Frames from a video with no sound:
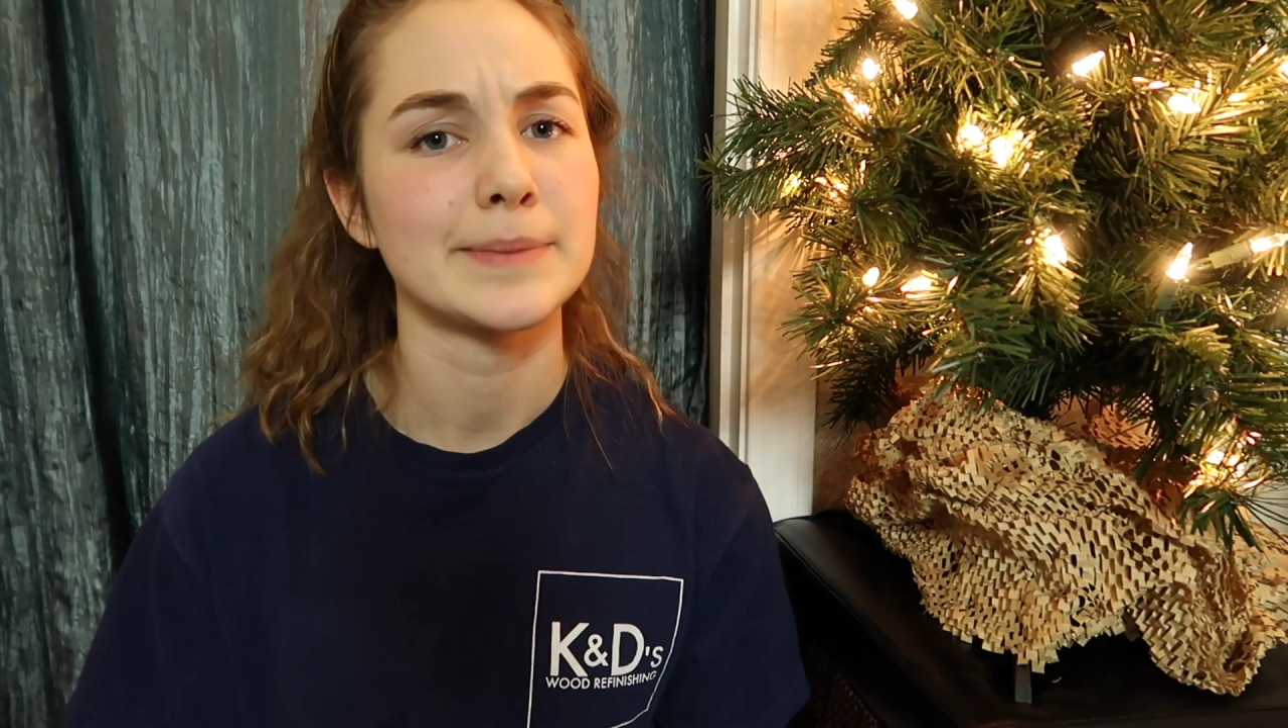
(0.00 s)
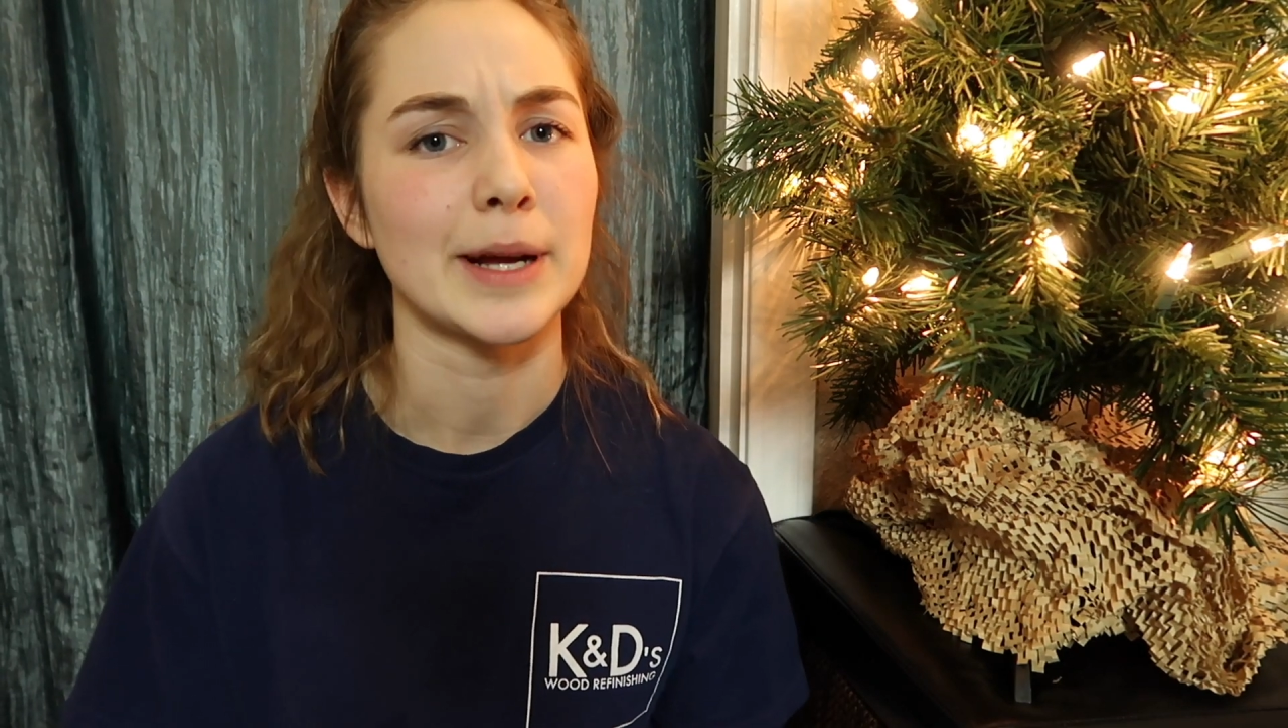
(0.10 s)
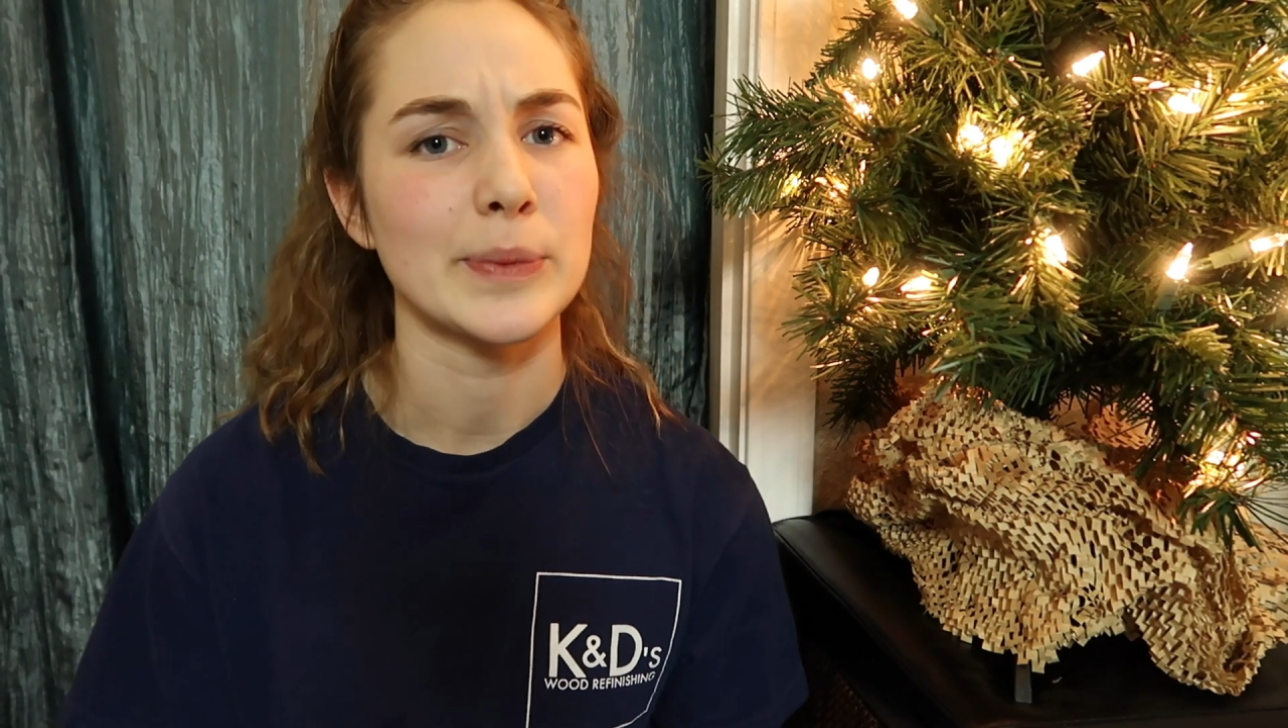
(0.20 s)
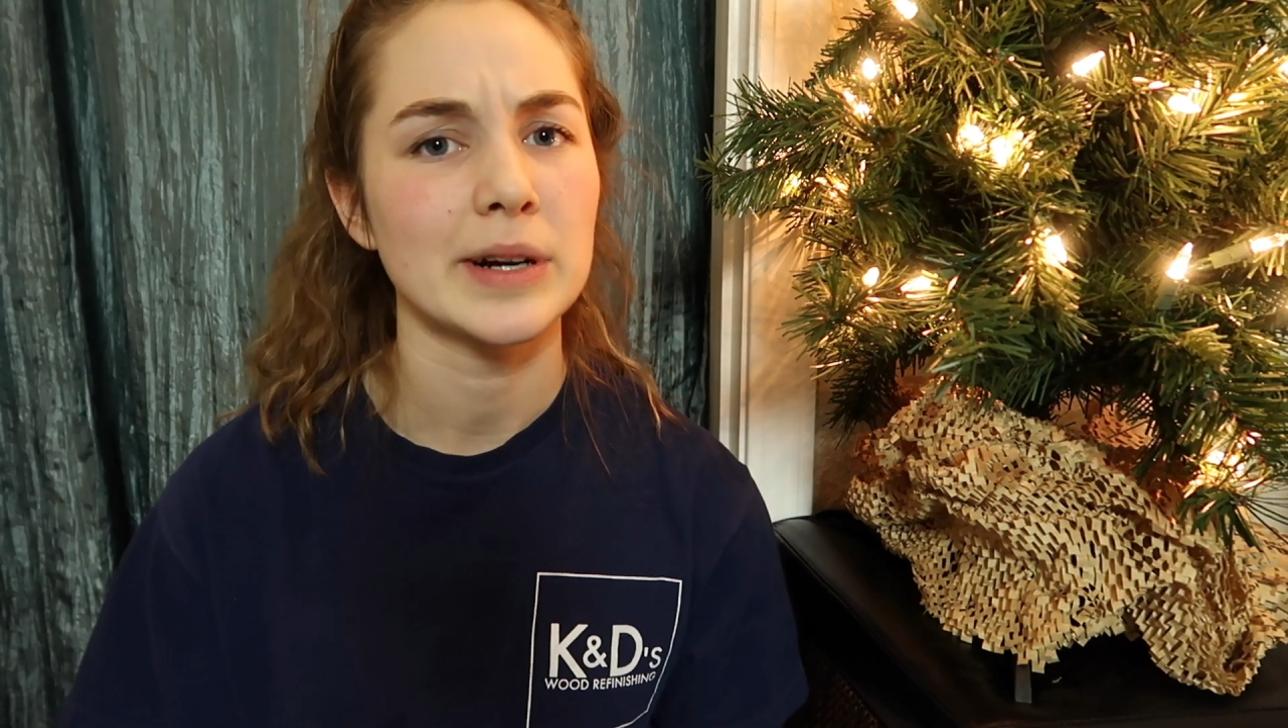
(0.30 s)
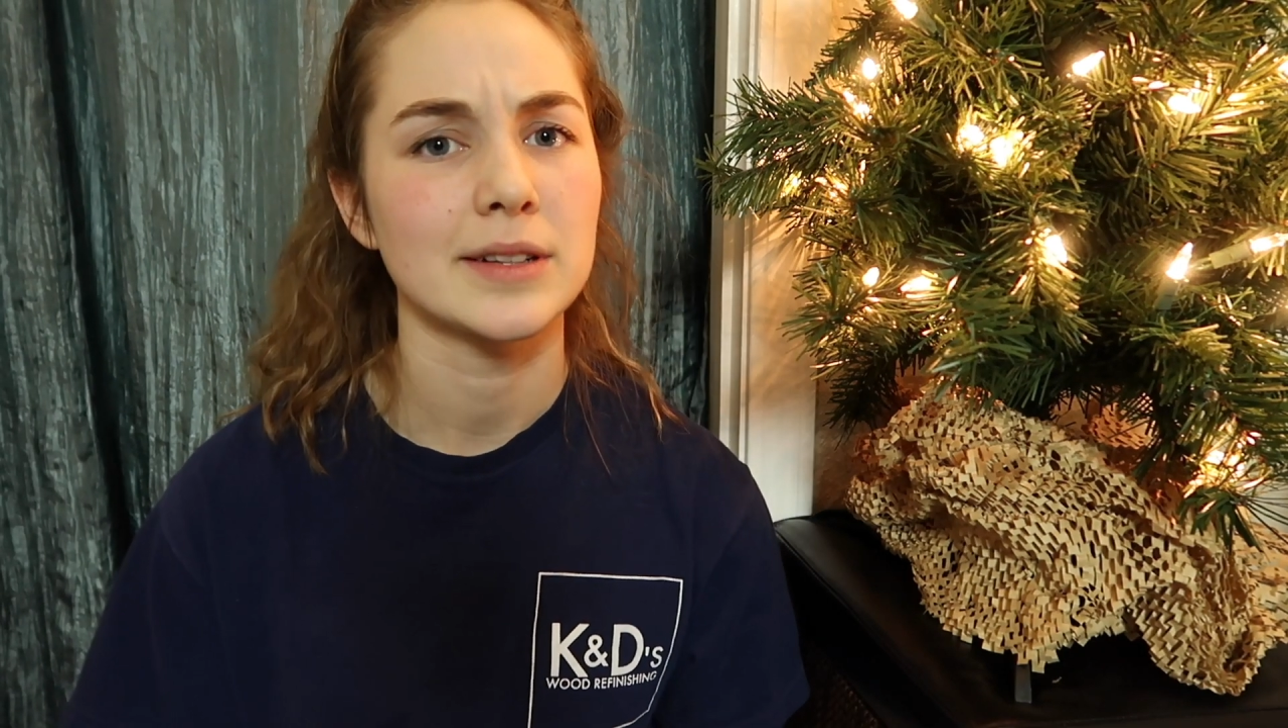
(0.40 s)
in
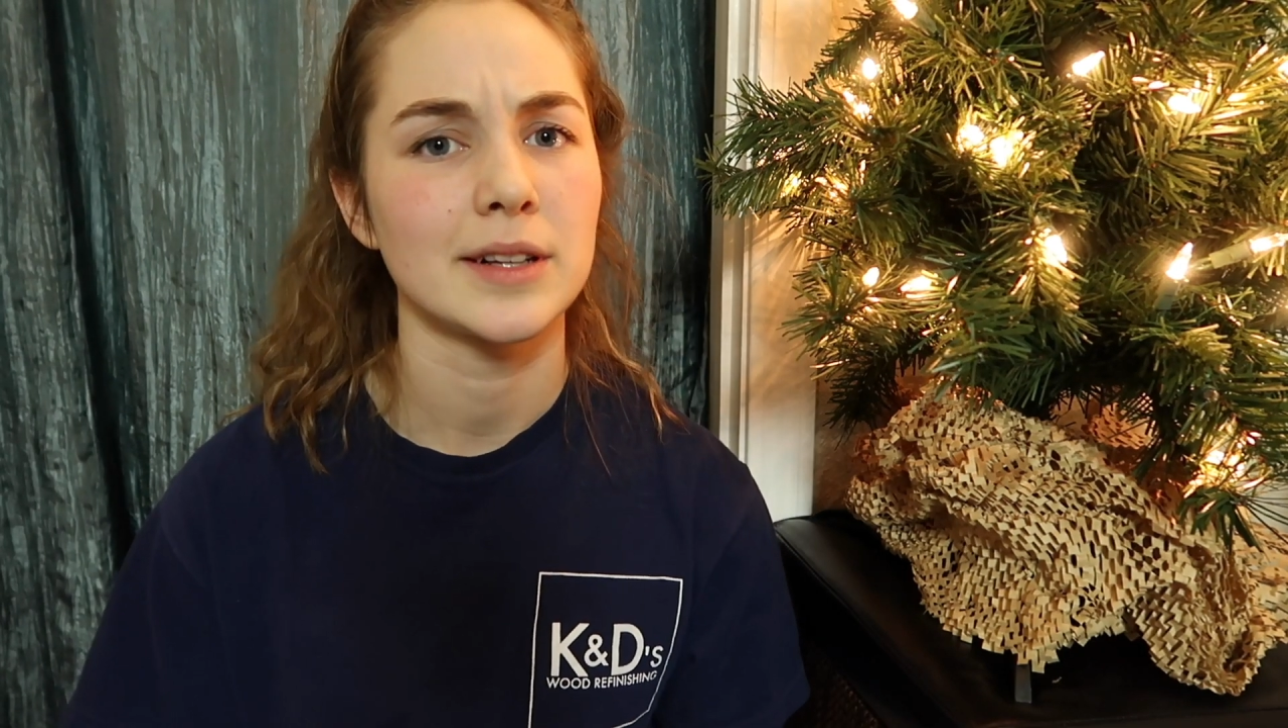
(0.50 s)
my work